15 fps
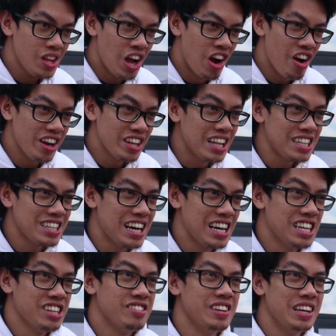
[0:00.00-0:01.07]
Alright, that's kind
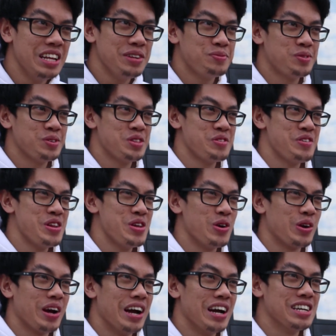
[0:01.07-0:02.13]
of it for the video,
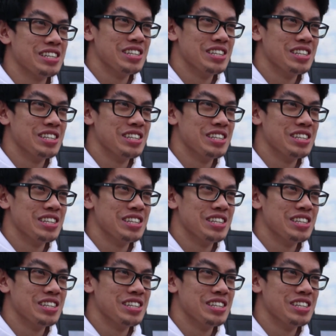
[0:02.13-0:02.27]
guys.